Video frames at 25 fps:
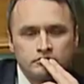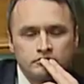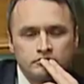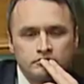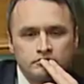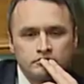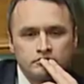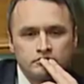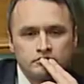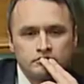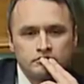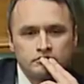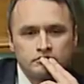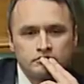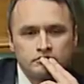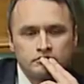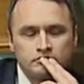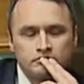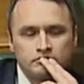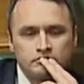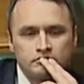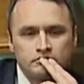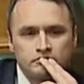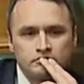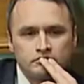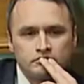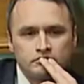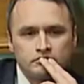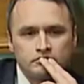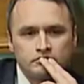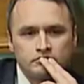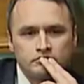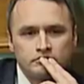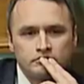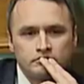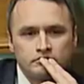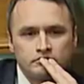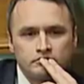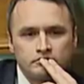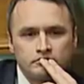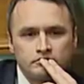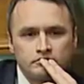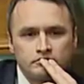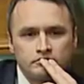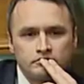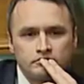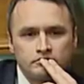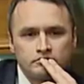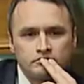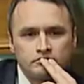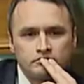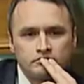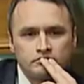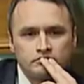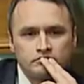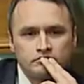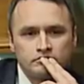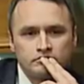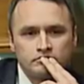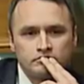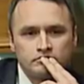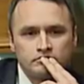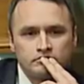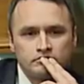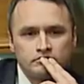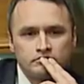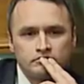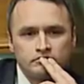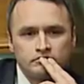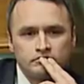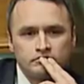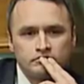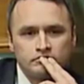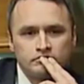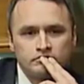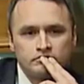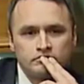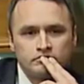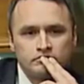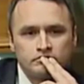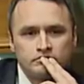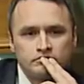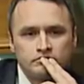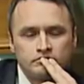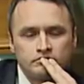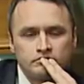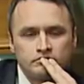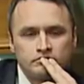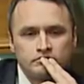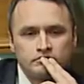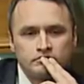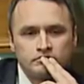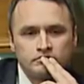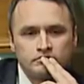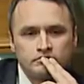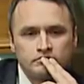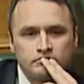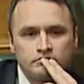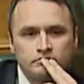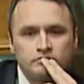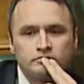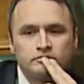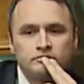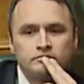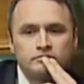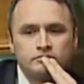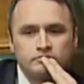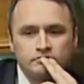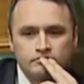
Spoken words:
No words are spoken by the person on screen.